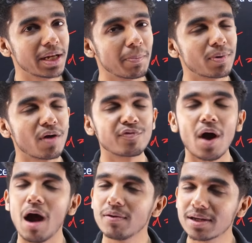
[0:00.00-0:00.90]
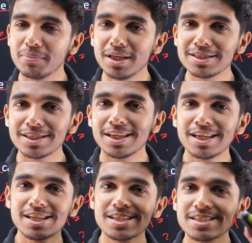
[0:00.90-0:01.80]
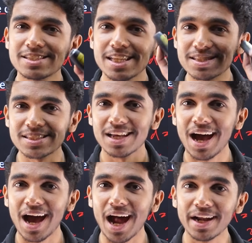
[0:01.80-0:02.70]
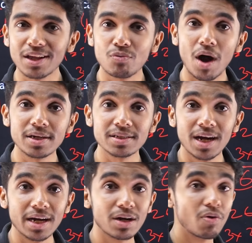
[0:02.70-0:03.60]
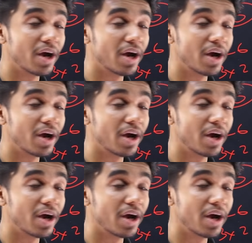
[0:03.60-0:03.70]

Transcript: number of outcome is 6. Under what? Under